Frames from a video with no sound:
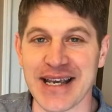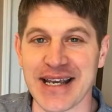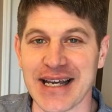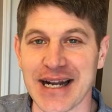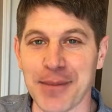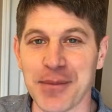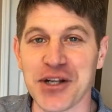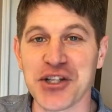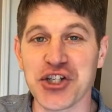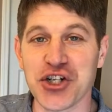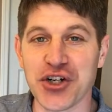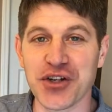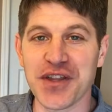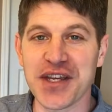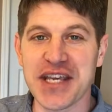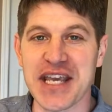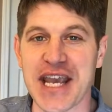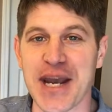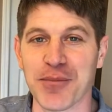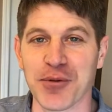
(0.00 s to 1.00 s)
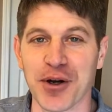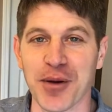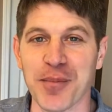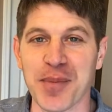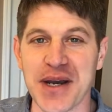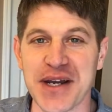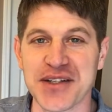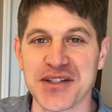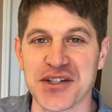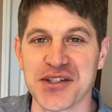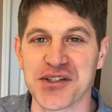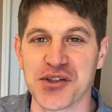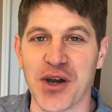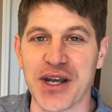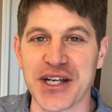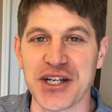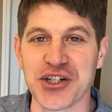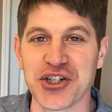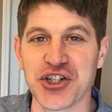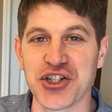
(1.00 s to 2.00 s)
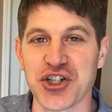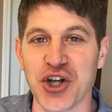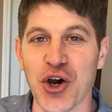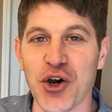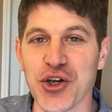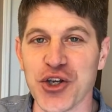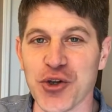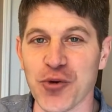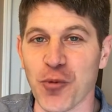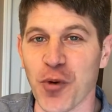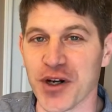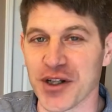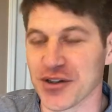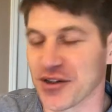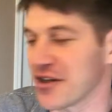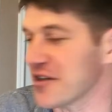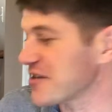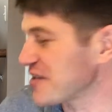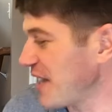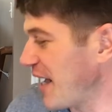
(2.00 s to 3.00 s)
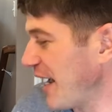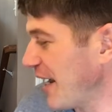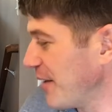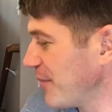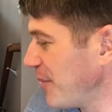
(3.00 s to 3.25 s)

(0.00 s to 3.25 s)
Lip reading: and I'm going to turn the camera a bit just so I can show you what it looks like.